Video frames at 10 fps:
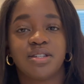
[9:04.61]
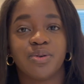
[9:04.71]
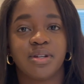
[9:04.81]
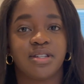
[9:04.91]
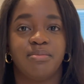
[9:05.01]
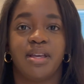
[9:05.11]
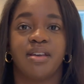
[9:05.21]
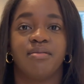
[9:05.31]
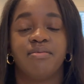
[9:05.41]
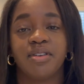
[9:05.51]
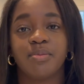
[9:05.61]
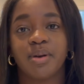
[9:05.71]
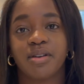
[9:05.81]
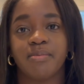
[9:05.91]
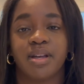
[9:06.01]
to it to make it feel
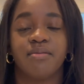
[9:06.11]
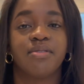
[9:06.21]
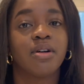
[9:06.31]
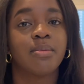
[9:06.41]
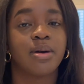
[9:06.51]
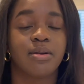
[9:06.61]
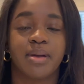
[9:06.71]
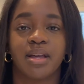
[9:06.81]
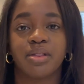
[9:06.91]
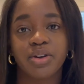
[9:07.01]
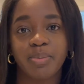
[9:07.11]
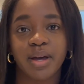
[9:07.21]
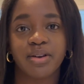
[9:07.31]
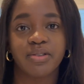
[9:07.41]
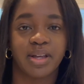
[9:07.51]
better, make it flow better, make it look
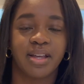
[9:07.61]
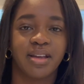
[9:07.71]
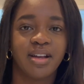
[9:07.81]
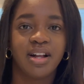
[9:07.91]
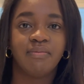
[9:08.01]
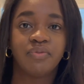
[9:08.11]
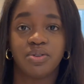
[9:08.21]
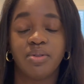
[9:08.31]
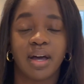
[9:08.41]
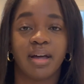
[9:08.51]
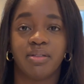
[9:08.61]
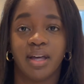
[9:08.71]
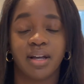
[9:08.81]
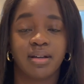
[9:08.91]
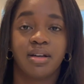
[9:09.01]
better, like do that.
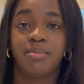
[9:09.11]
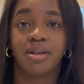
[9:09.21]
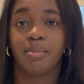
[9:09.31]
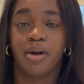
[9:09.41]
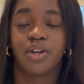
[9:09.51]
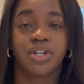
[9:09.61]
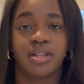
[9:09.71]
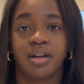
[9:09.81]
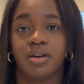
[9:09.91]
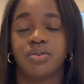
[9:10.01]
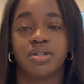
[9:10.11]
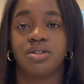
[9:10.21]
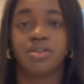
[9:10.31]
That could be a project that goes into